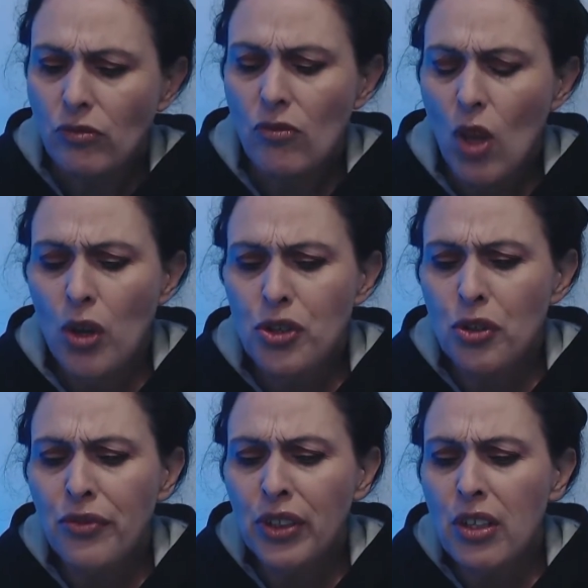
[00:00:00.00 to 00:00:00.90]
I do
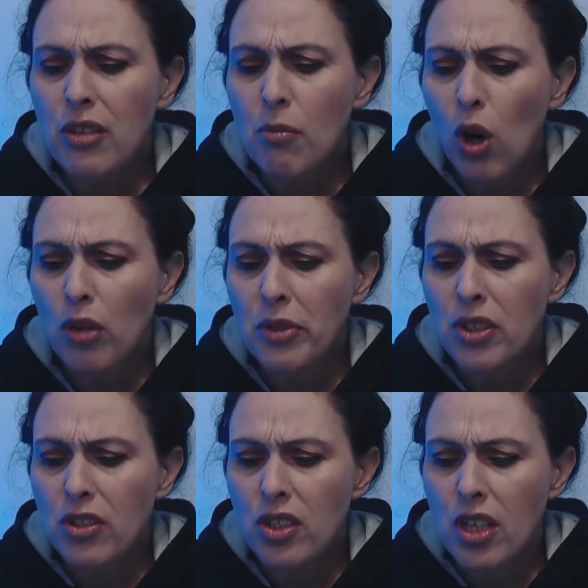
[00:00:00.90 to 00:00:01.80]
feel at the
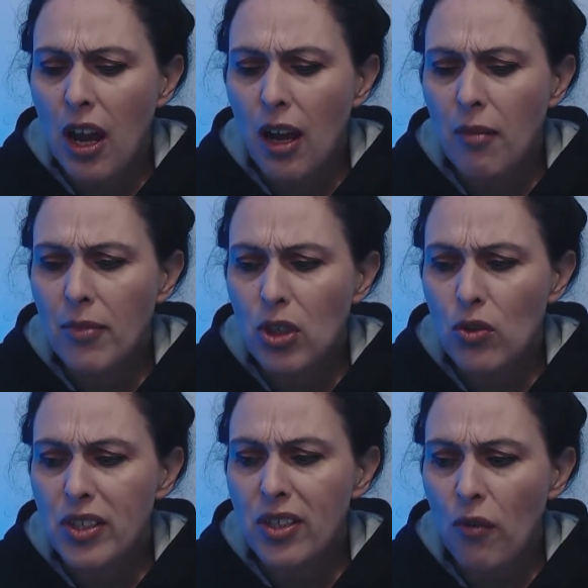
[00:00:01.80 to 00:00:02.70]
moment, your
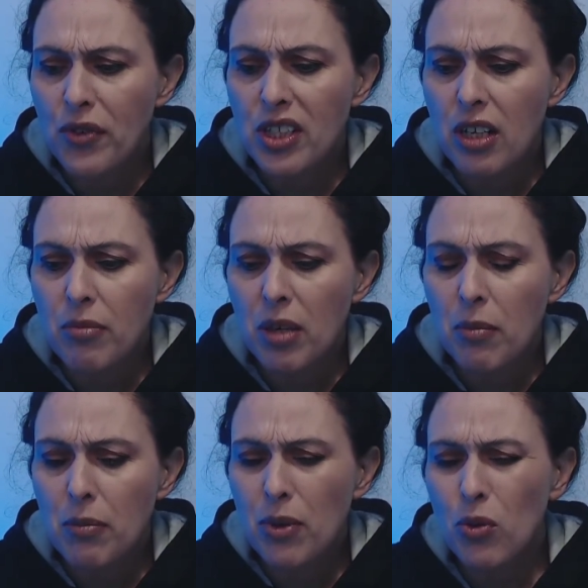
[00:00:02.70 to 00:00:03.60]
self-esteem can be
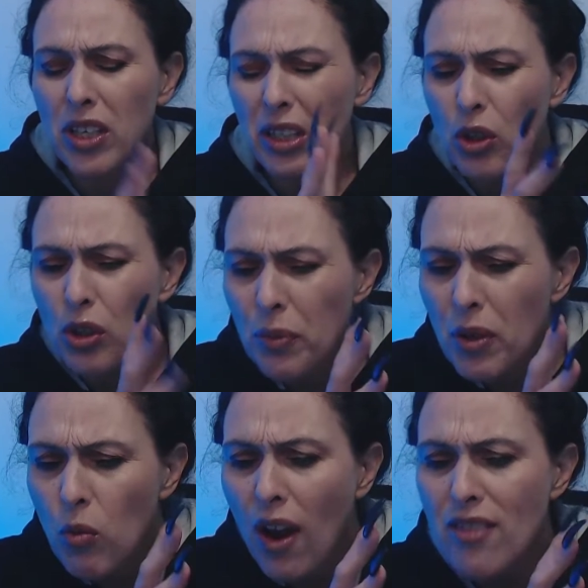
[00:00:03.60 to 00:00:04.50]
building. It could be
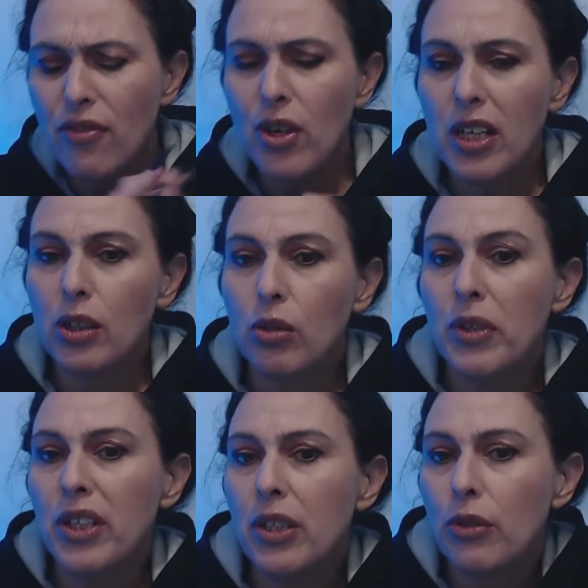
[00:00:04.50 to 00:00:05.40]
wavering a little
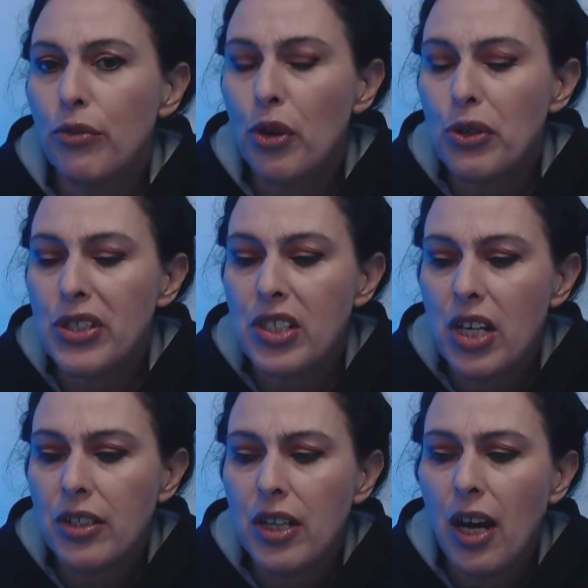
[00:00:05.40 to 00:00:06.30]
bit in the first
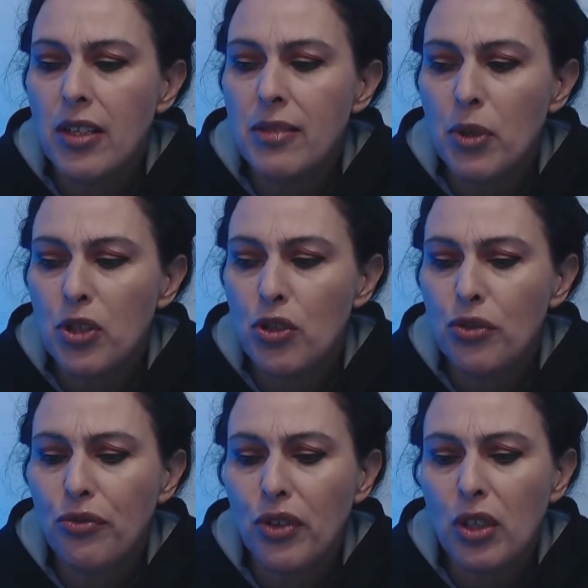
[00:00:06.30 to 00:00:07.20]
10 days, but I do
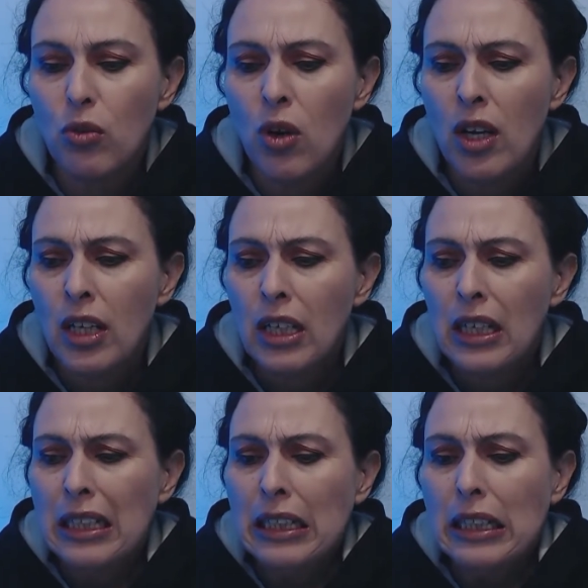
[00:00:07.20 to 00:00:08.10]
feel...
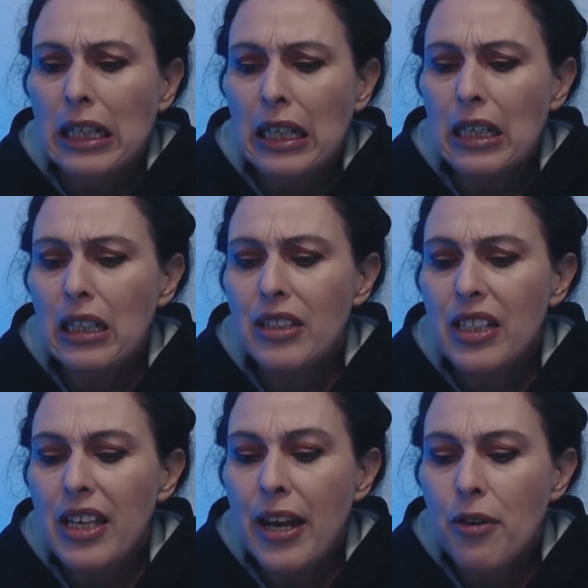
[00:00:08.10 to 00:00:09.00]

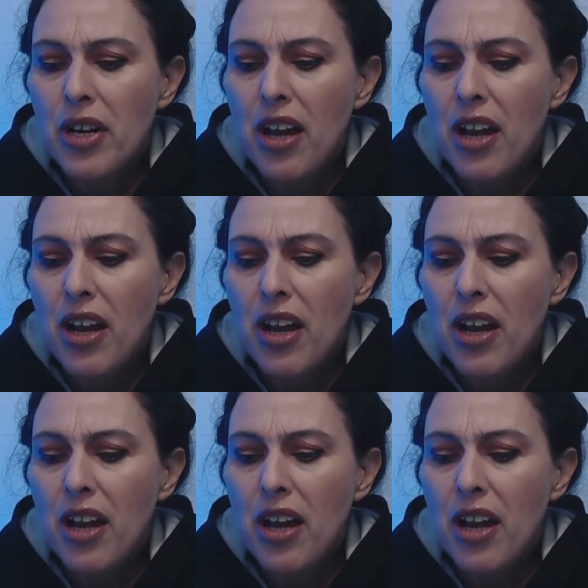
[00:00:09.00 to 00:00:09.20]
the area